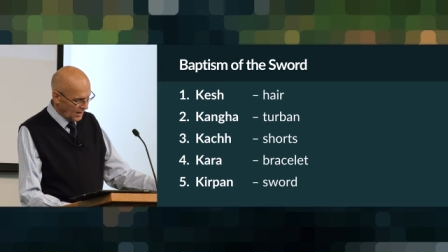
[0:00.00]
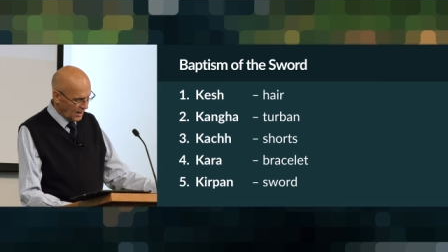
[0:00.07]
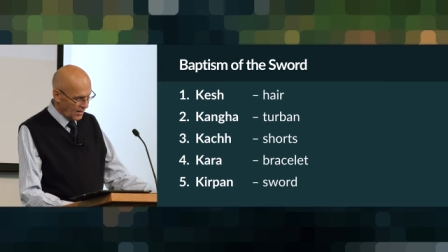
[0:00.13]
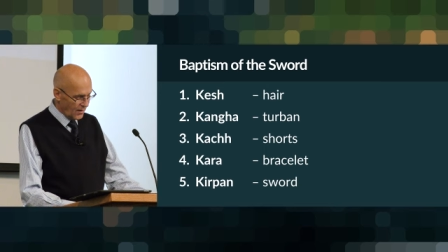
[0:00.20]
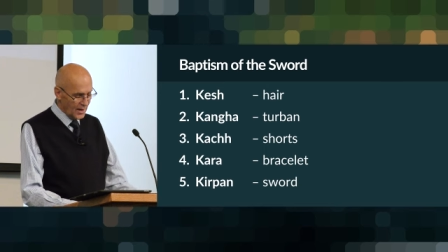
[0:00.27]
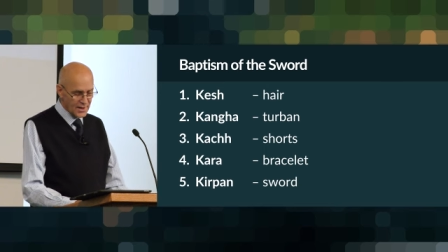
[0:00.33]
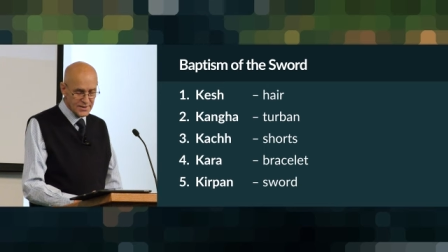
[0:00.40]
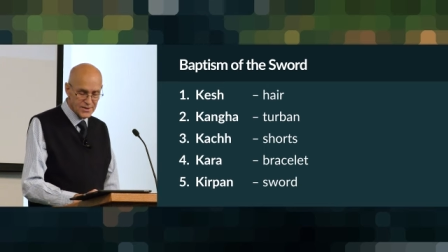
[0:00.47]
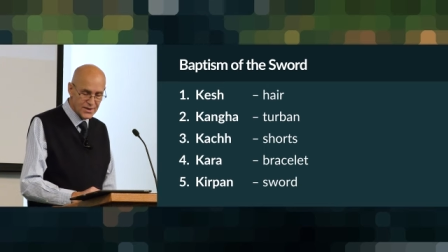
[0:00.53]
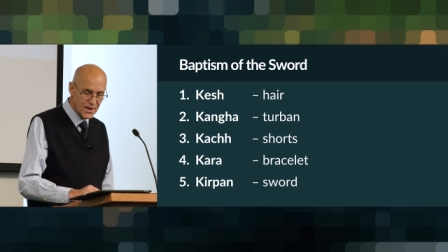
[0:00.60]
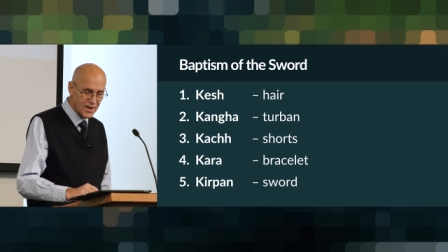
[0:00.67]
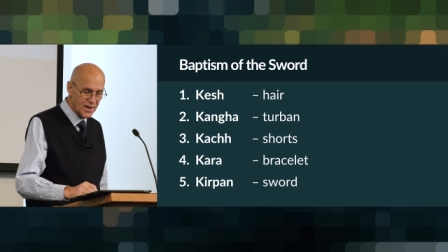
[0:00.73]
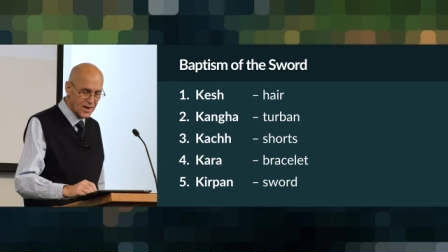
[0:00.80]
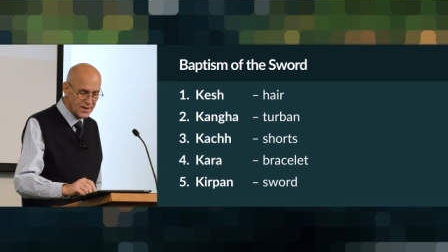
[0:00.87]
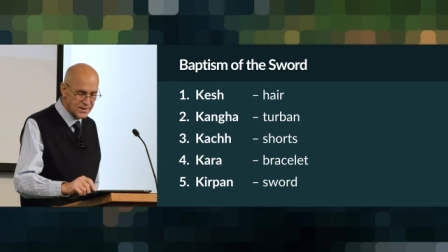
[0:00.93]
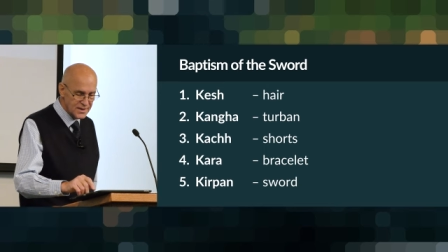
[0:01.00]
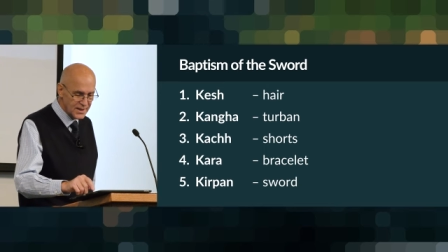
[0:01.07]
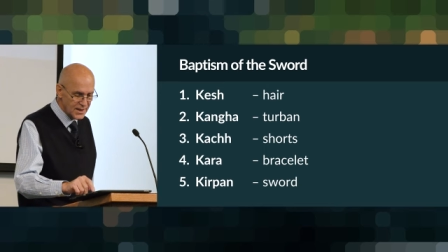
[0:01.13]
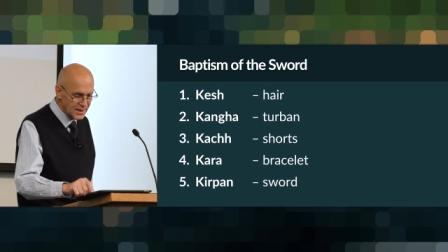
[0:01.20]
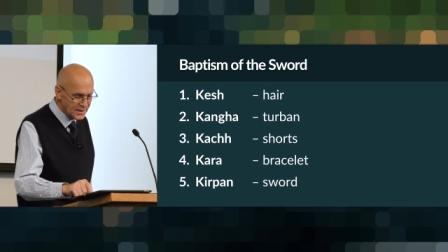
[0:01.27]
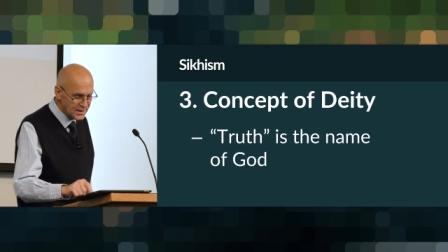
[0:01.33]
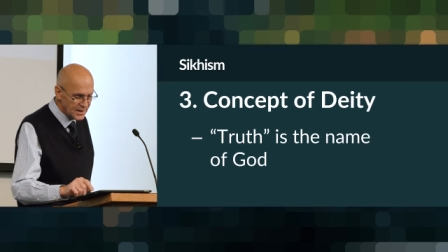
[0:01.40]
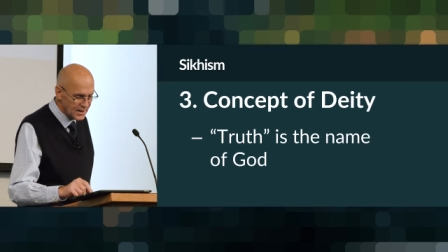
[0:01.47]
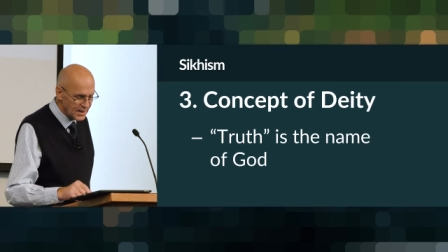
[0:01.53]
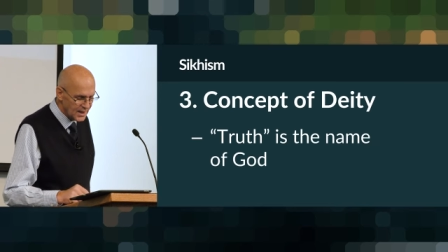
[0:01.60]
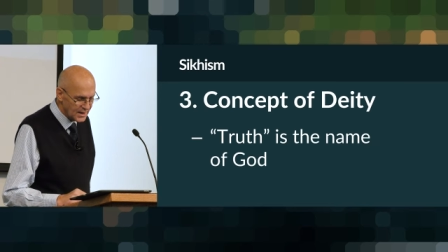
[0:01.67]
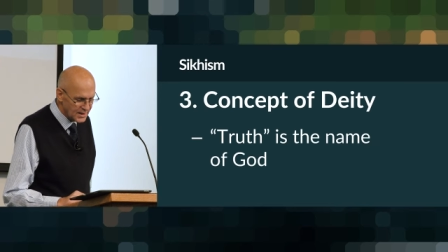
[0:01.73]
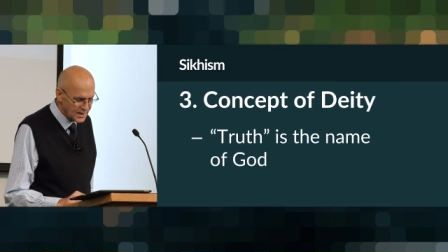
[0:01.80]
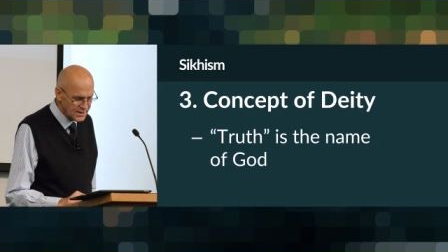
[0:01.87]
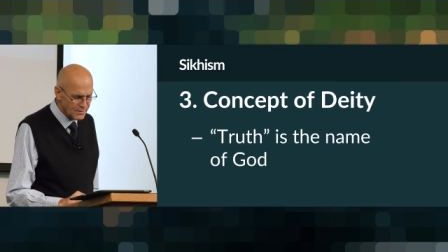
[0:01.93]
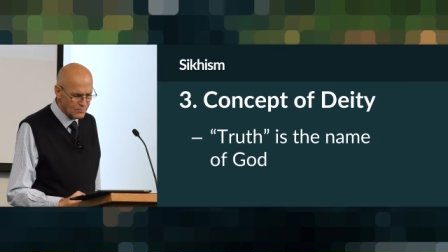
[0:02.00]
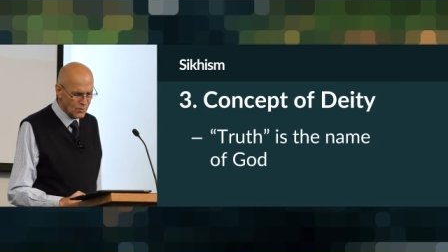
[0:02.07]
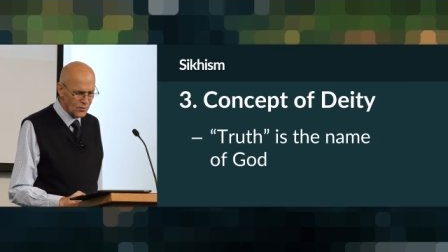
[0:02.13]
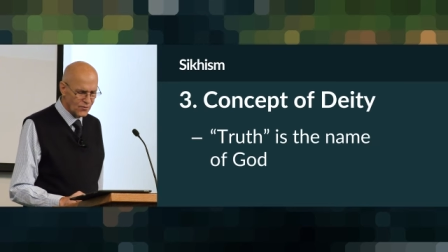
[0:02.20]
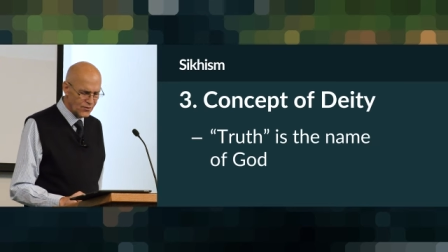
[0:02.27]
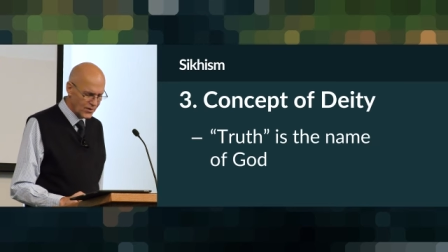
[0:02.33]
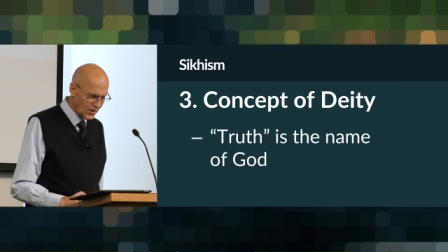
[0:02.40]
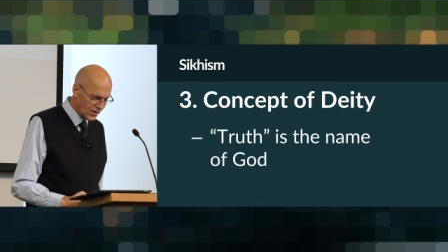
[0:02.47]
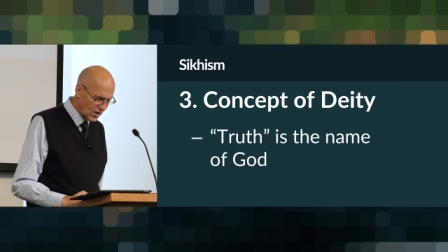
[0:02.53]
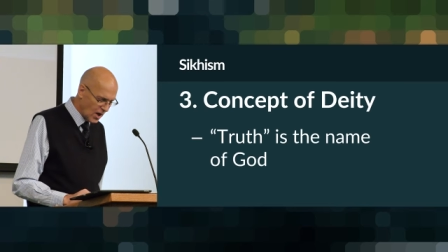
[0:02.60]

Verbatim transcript: All right, the deity, I need to move here.